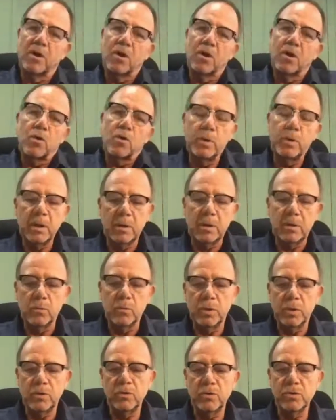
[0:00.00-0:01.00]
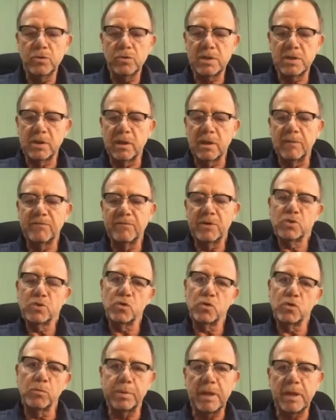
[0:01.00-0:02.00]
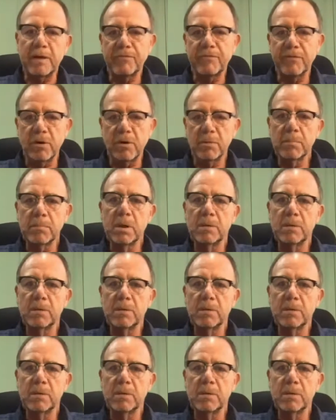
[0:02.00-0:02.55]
We're using a virtual platform